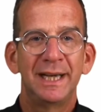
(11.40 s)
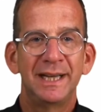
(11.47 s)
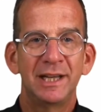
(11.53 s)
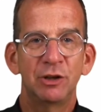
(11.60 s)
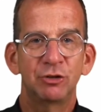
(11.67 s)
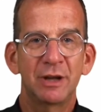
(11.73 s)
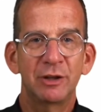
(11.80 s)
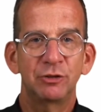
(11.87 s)
In
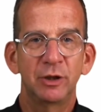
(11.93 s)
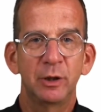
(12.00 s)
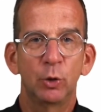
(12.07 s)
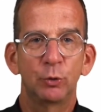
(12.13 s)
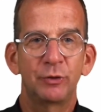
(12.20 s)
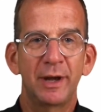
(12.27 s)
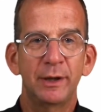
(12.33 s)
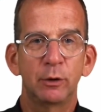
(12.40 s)
this lesson
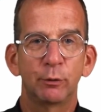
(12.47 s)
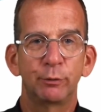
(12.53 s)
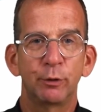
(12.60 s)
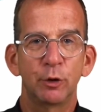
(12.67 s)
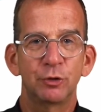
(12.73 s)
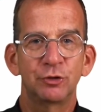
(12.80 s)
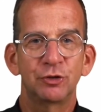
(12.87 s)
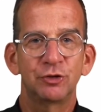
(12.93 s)
you'll take your
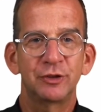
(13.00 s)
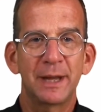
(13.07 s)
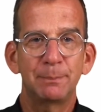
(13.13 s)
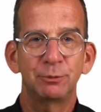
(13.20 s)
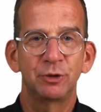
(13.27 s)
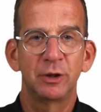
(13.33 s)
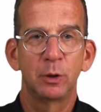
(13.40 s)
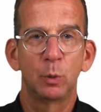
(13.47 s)
first
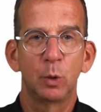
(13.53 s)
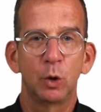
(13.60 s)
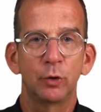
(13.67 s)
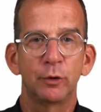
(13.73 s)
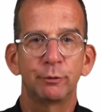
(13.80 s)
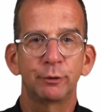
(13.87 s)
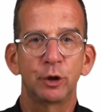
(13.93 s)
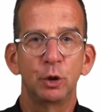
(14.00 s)
steps in the
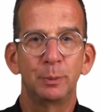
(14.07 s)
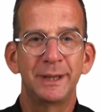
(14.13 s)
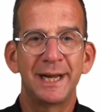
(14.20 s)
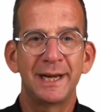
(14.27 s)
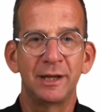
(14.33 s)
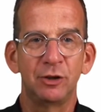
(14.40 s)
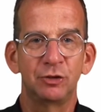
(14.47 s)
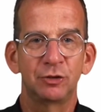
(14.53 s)
world of
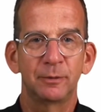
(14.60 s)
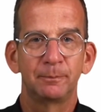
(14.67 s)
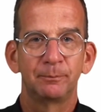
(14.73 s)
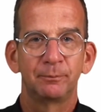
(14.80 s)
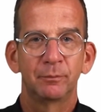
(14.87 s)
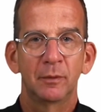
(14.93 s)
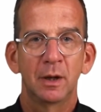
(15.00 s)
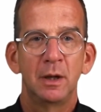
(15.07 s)
Kubernetes.
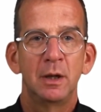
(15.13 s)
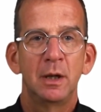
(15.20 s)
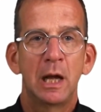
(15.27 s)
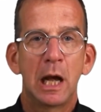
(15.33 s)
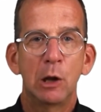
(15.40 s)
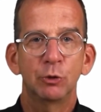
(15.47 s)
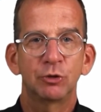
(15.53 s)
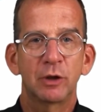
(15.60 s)

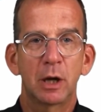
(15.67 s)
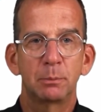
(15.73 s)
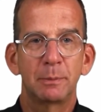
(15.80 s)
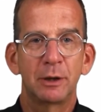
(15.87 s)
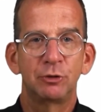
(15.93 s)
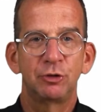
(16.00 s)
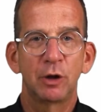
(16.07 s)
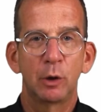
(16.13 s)
I'll start
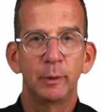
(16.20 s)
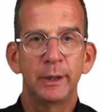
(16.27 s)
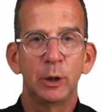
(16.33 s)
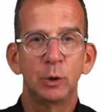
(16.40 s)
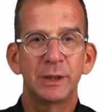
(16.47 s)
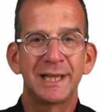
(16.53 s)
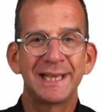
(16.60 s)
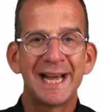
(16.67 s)
by showing
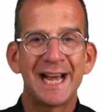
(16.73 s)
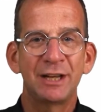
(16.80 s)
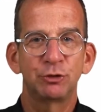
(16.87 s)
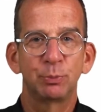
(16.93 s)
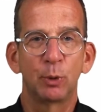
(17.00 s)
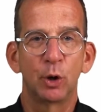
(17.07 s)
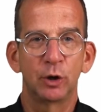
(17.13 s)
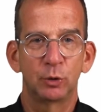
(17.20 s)
you the
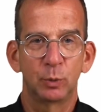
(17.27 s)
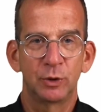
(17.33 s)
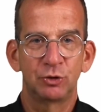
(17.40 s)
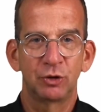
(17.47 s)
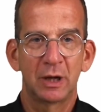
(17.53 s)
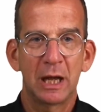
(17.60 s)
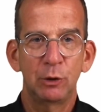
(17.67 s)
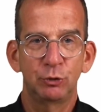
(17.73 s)
dashboard,
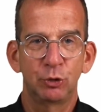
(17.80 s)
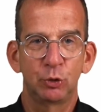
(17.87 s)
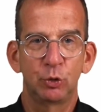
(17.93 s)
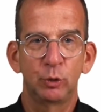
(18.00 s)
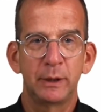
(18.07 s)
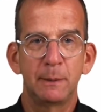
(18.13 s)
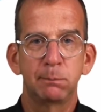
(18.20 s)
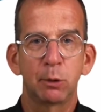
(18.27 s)
which allows you
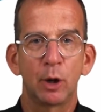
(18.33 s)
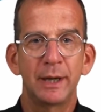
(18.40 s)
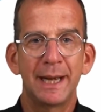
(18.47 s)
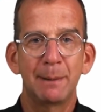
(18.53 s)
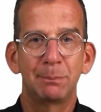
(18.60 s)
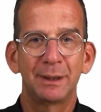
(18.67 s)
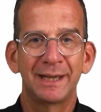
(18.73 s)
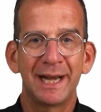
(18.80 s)
to deploy
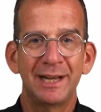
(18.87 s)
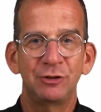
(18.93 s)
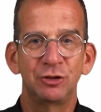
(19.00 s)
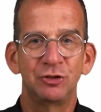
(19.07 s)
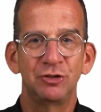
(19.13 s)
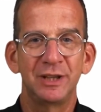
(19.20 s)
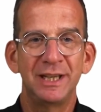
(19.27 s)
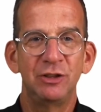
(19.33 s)

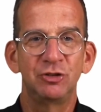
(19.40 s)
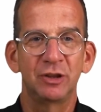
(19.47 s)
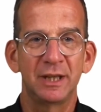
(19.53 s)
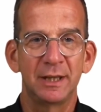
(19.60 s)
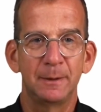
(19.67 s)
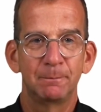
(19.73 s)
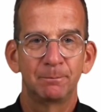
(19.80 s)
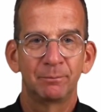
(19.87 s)
applications
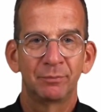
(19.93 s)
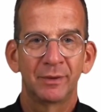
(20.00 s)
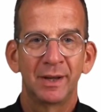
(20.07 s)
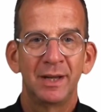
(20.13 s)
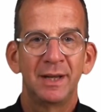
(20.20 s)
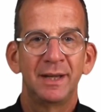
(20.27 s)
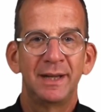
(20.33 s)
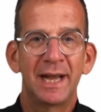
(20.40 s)
easily.
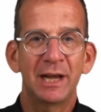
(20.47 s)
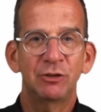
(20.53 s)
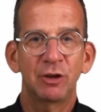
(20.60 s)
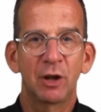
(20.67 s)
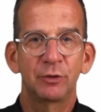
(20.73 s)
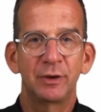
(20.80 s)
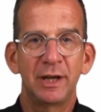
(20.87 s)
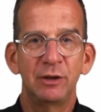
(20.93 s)
Next
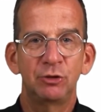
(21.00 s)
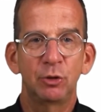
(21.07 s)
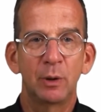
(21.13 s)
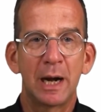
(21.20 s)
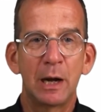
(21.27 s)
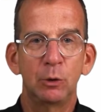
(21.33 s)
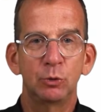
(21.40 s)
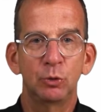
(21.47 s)
I'll teach you
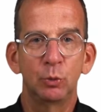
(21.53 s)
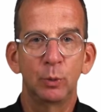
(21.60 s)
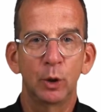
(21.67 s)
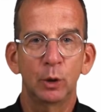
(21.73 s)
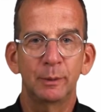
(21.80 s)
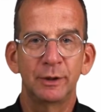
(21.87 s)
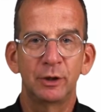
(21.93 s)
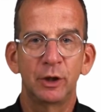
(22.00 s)
how to
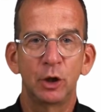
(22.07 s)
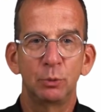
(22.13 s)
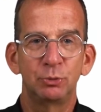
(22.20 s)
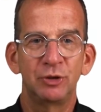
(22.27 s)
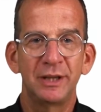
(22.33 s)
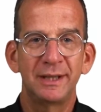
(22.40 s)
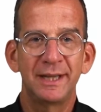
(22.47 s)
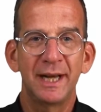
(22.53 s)
work with
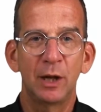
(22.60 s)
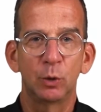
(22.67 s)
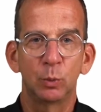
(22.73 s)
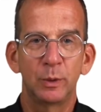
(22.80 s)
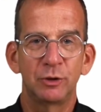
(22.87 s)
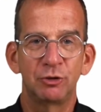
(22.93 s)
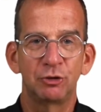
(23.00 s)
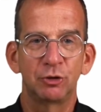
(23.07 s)
kubectl,
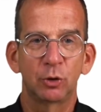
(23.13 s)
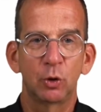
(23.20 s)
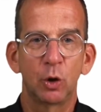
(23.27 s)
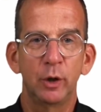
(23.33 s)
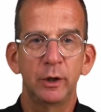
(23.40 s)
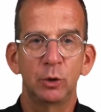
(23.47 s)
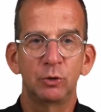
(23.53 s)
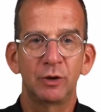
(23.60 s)
which is a
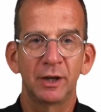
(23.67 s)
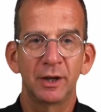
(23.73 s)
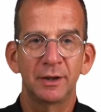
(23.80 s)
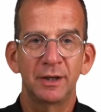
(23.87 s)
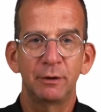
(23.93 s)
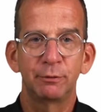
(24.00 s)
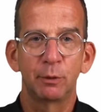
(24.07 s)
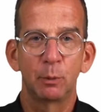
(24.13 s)
core
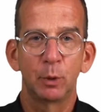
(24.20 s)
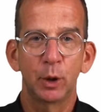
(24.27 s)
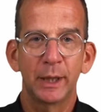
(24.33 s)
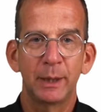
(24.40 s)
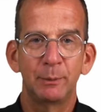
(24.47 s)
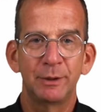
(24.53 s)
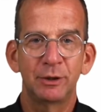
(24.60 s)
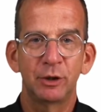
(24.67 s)
utility for
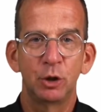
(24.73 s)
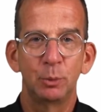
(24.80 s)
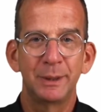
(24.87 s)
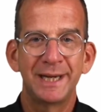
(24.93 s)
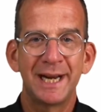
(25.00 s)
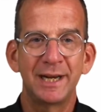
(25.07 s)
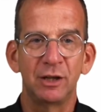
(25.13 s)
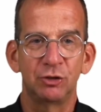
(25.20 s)
working with
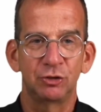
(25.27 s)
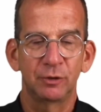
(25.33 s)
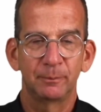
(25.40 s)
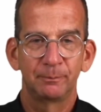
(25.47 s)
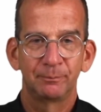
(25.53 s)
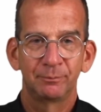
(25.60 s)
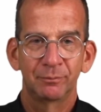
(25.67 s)
Kubernetes.